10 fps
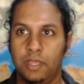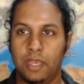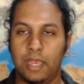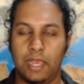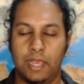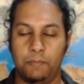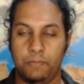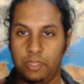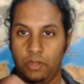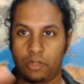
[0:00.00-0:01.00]

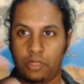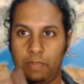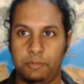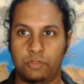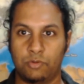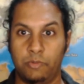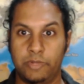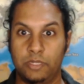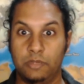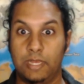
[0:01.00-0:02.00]
climbing through a window.